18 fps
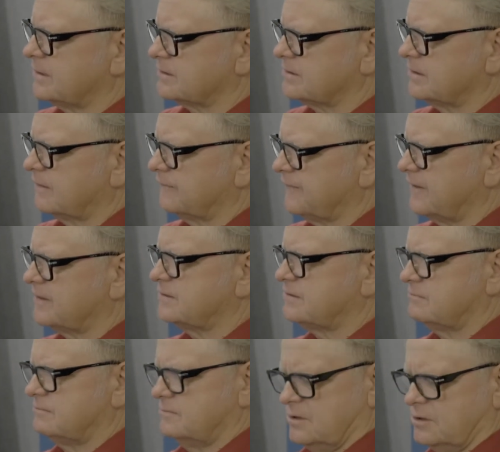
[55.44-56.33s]
itself,
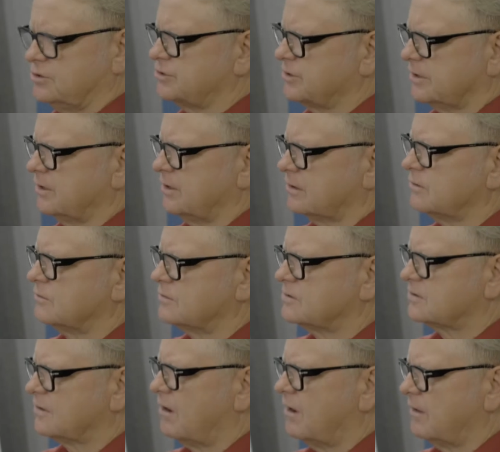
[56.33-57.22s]
that's usually a
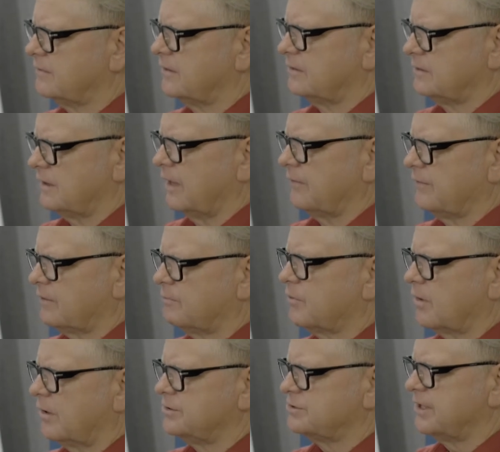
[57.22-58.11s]
good sign that that a
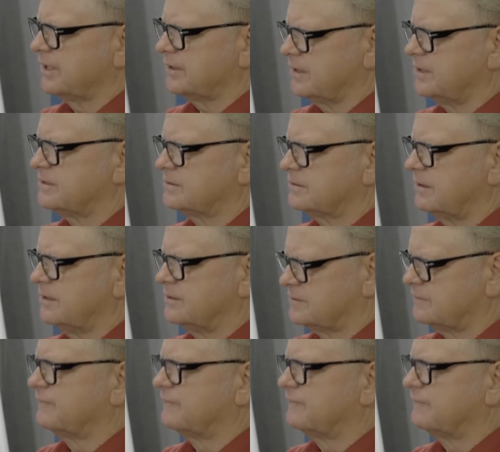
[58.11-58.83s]
project is